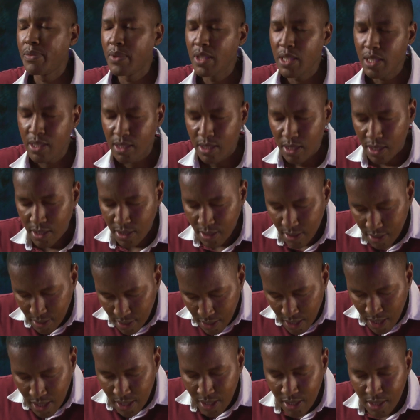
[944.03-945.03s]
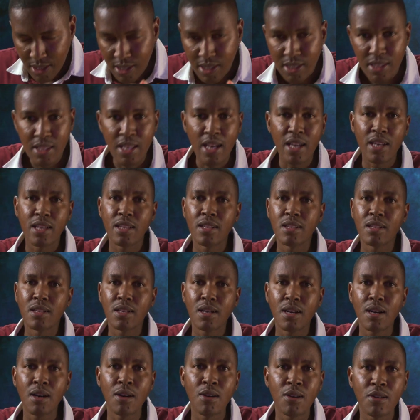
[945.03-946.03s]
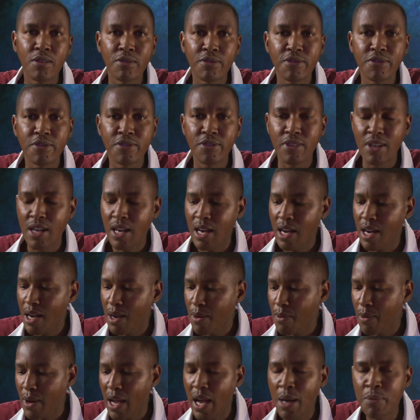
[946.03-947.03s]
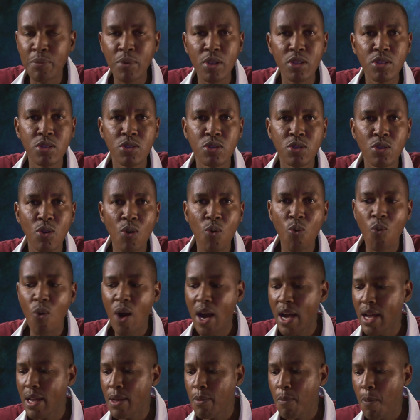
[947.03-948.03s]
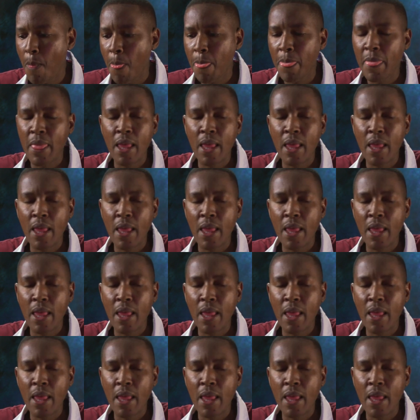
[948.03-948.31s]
This is a turn off. I'm not sure why.